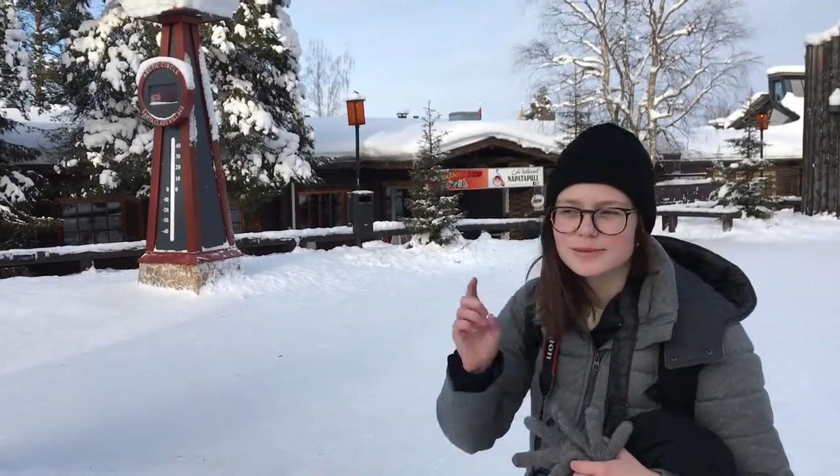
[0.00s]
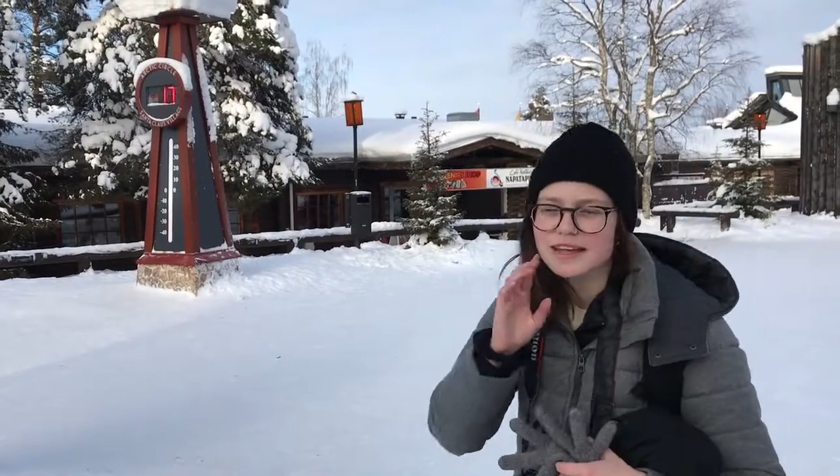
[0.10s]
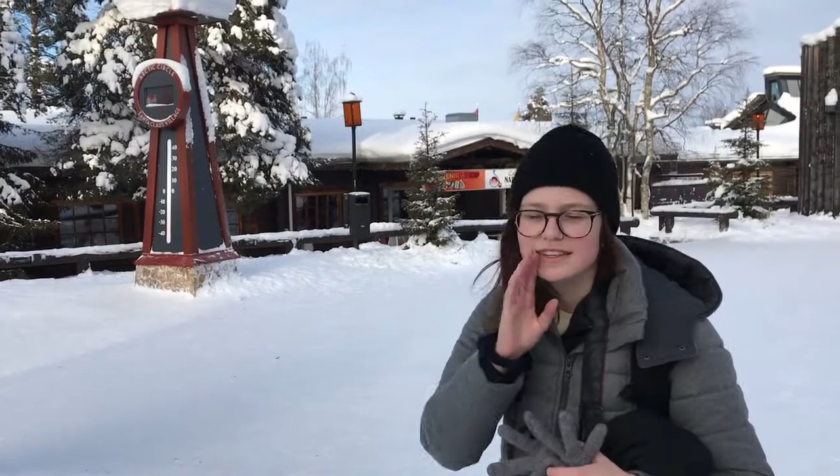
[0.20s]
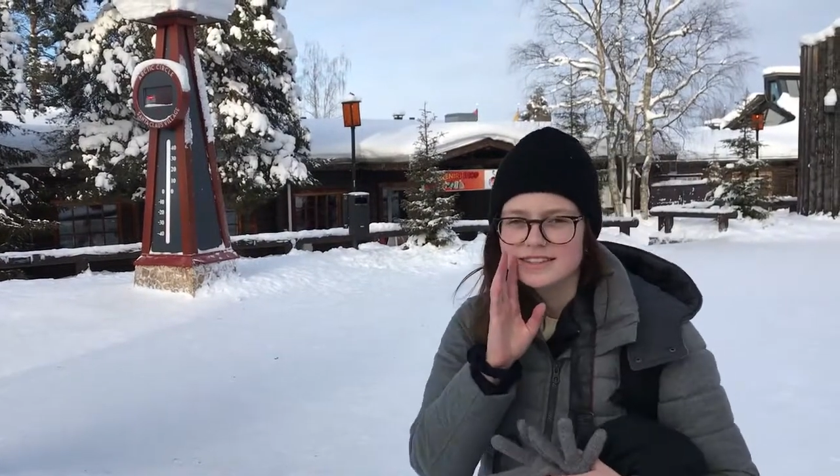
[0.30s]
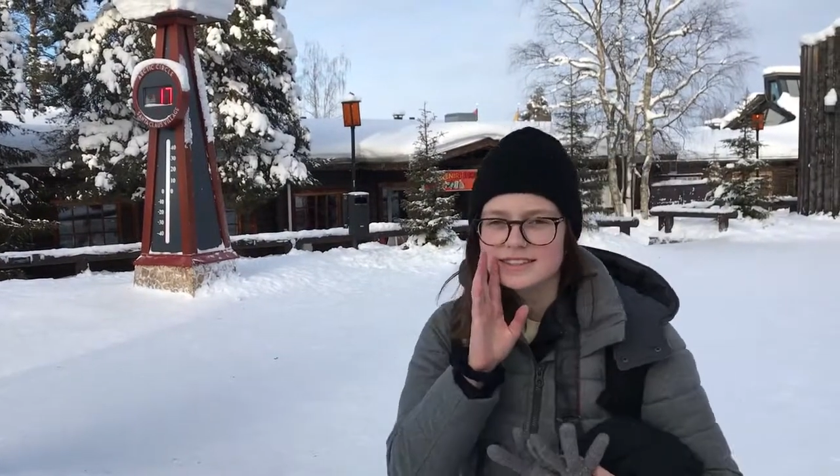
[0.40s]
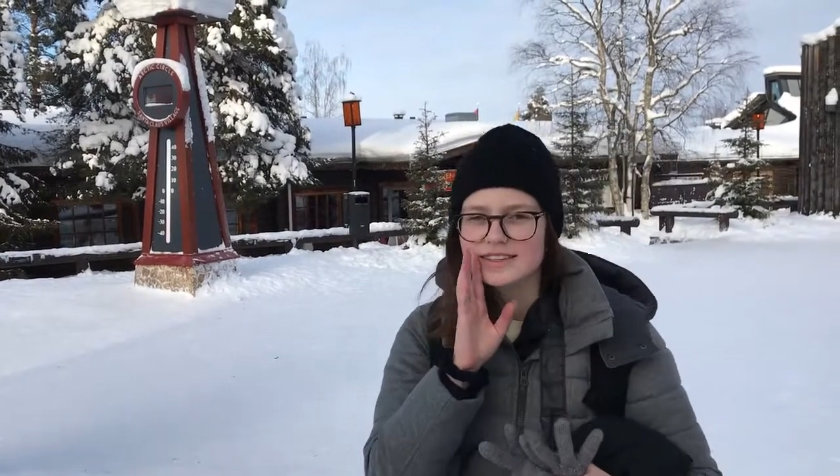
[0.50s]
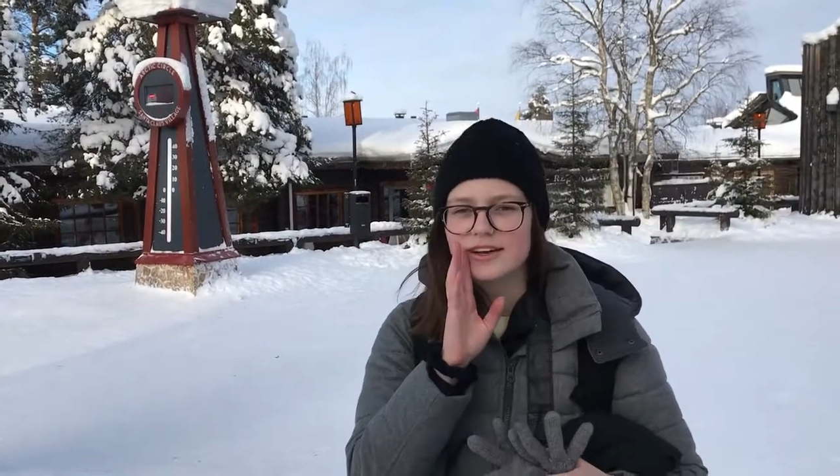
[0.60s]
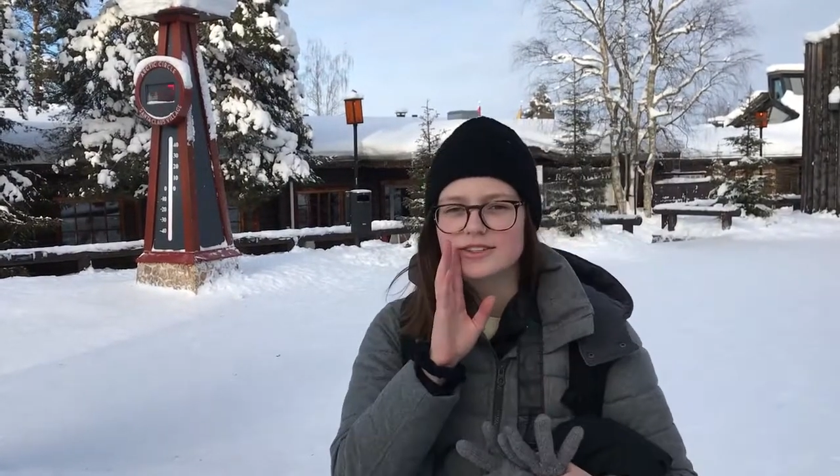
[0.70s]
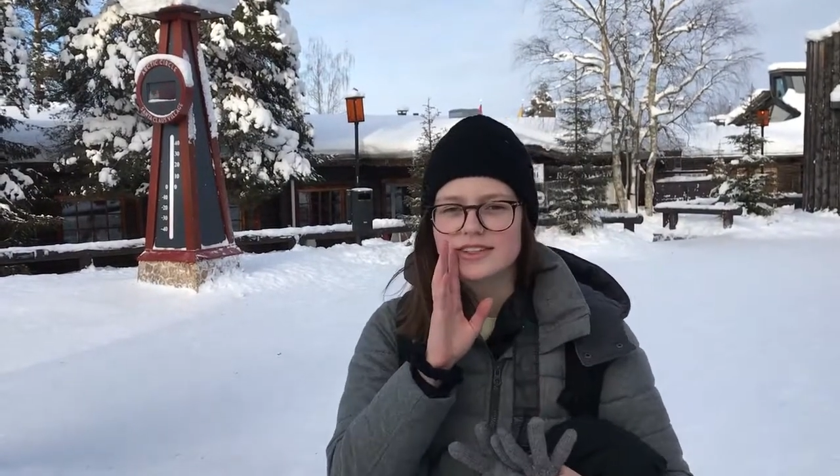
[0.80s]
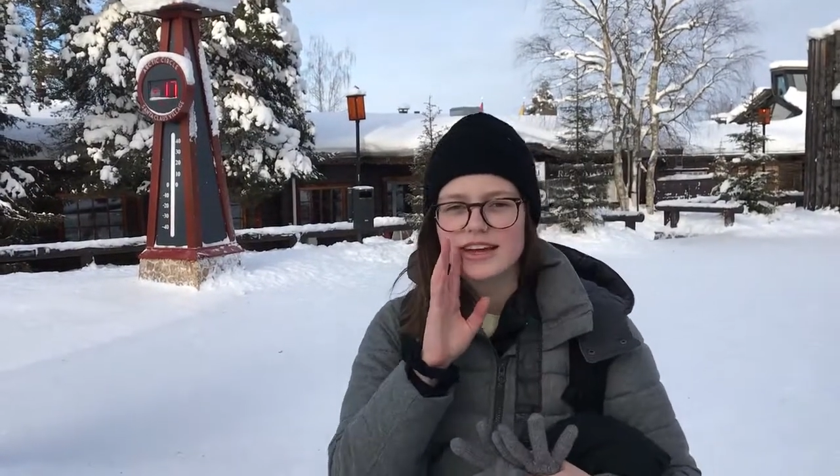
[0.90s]
but that's in
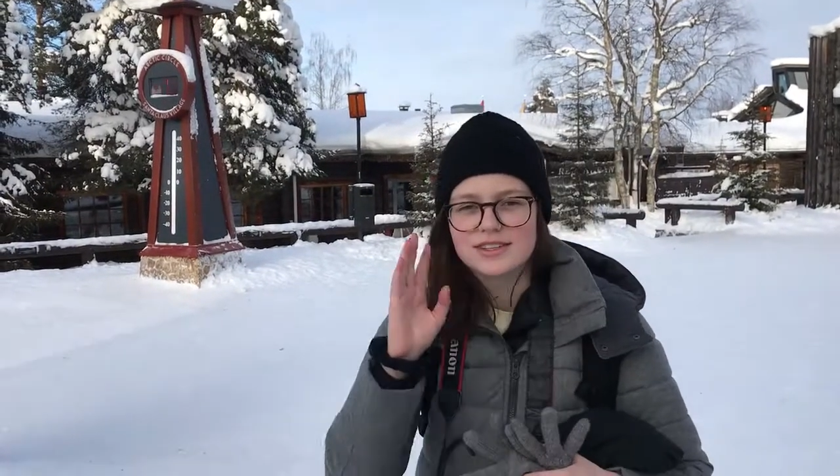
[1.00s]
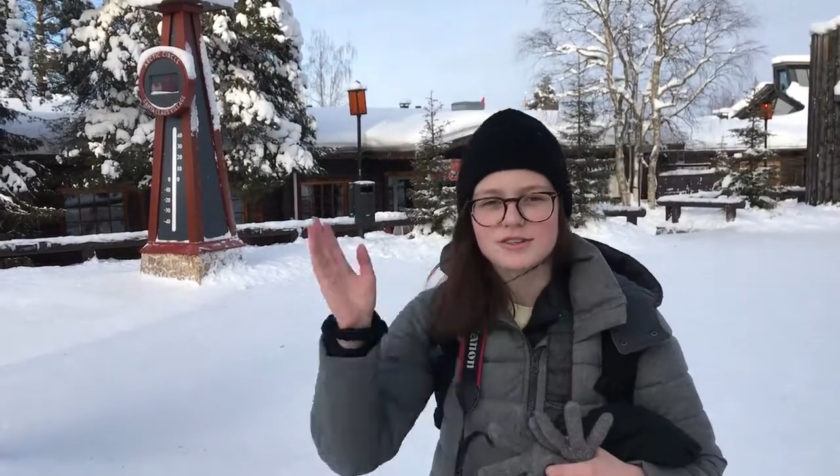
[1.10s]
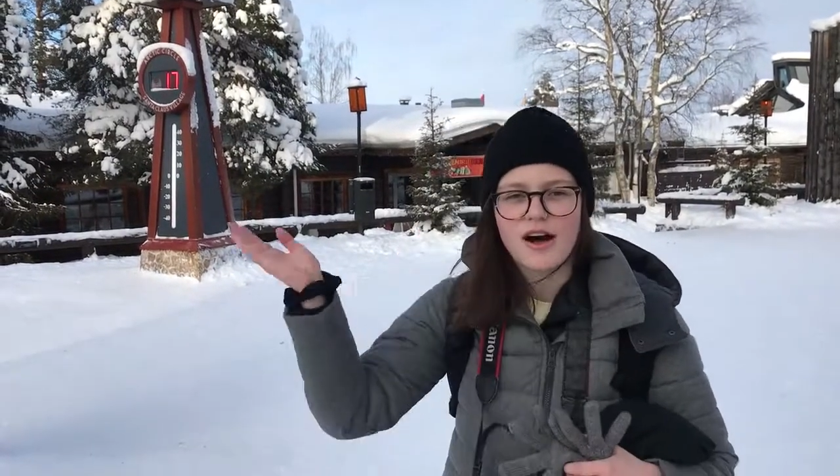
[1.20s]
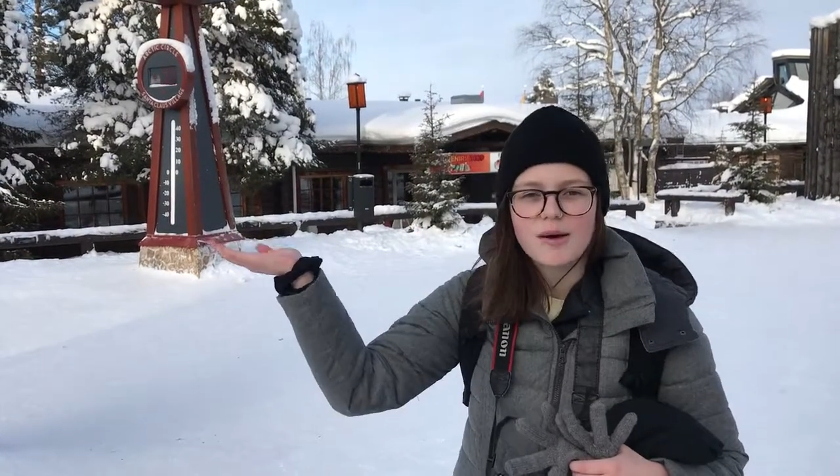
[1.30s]
Celsius, so